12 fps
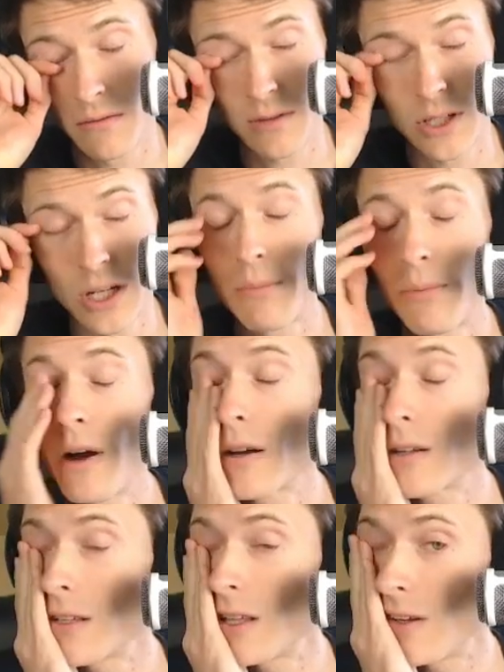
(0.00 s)
chat
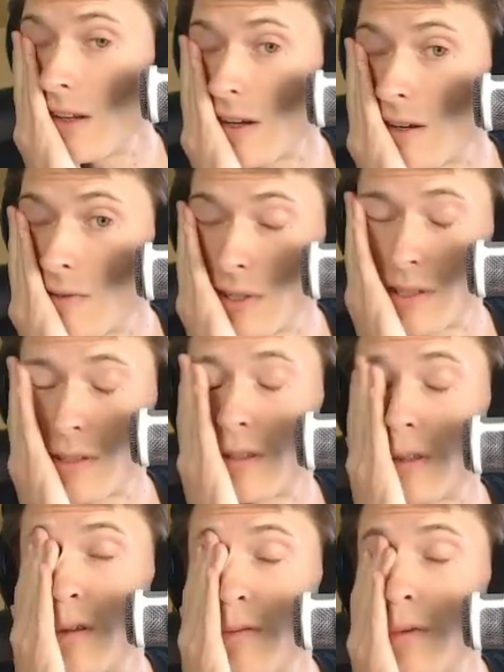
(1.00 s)
box and they're like, what's
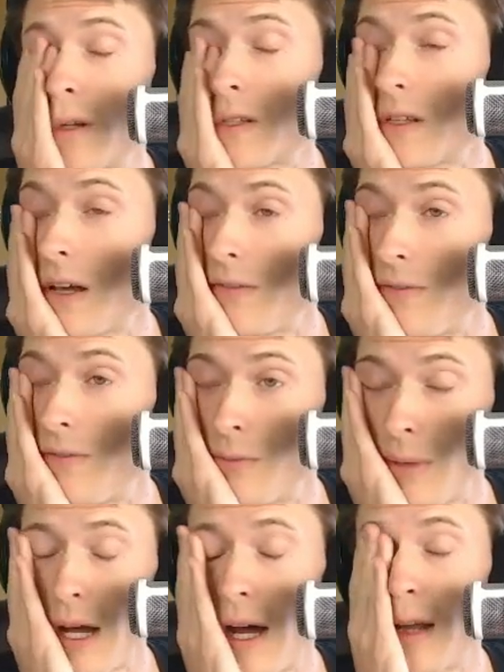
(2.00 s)
I feel
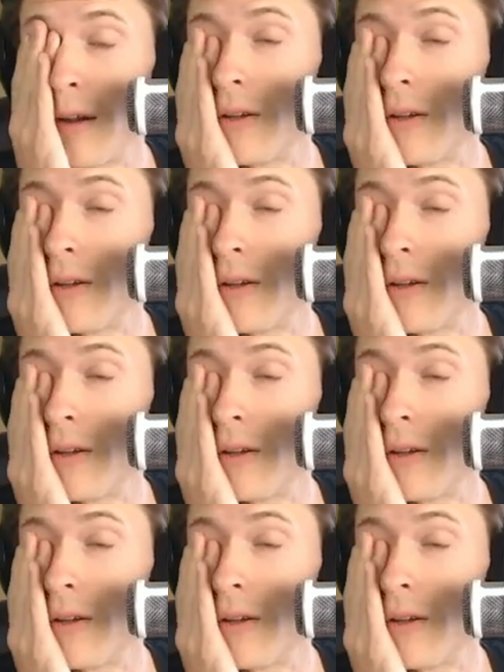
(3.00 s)
bad.